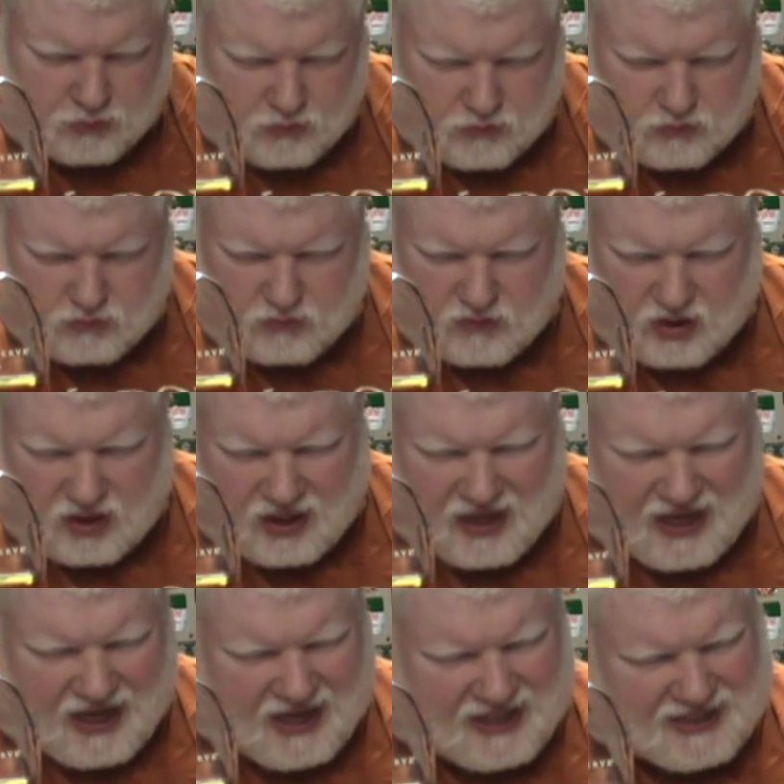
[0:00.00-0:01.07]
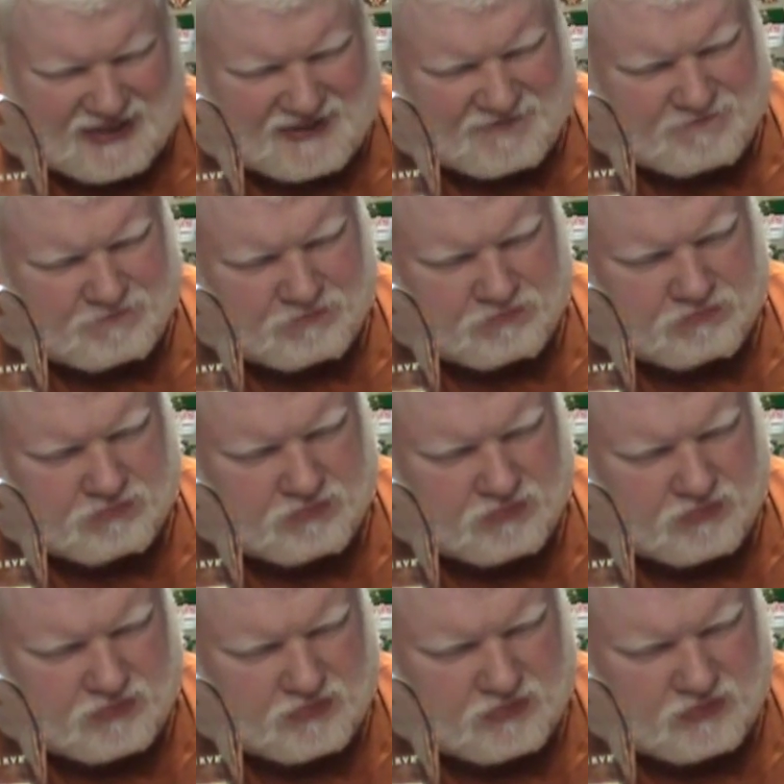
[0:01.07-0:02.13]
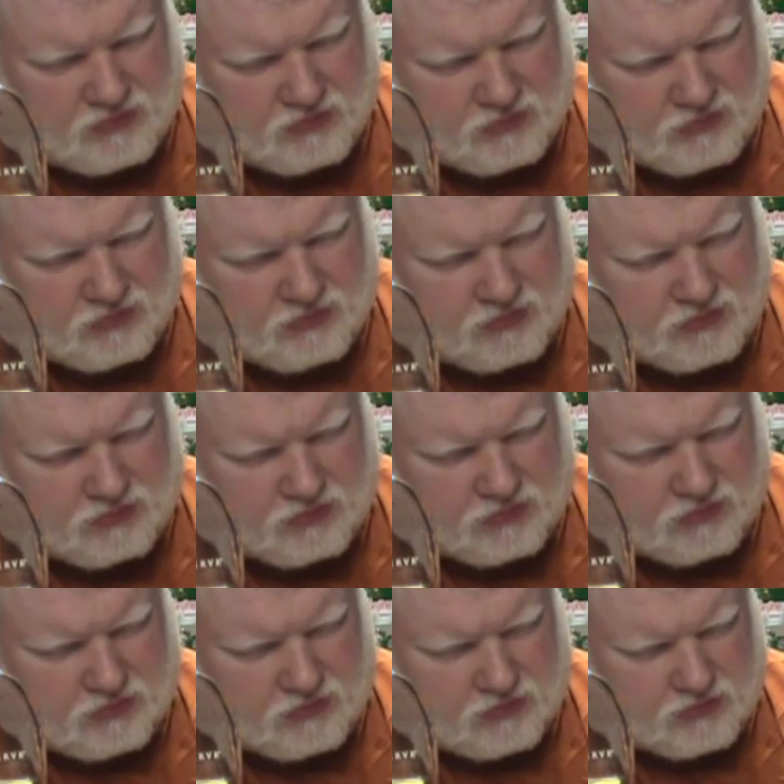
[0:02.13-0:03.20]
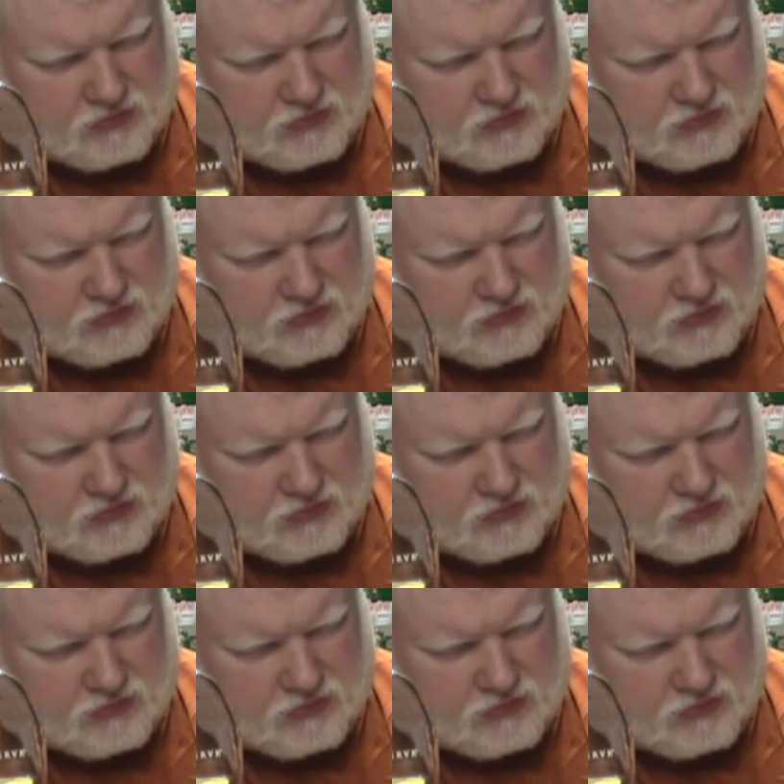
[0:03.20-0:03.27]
No one is speaking in this clip.